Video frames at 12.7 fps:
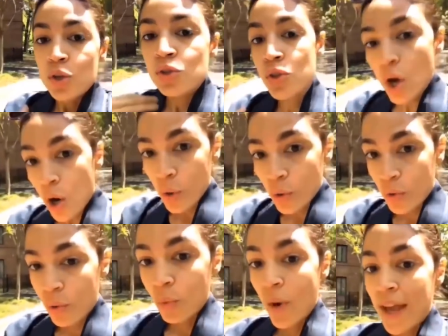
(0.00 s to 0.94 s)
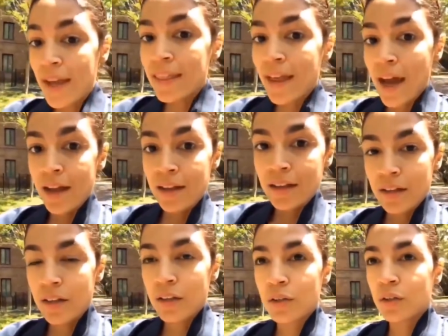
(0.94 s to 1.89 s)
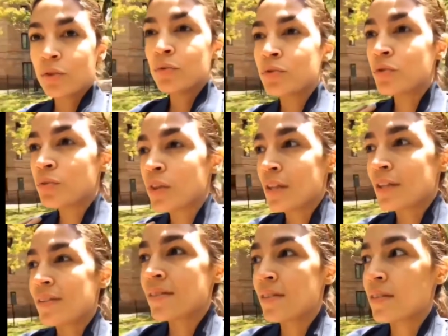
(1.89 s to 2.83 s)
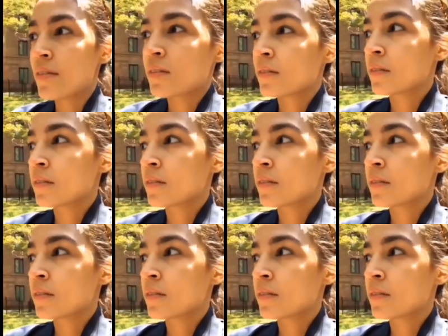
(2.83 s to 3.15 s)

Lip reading: So the way that you do this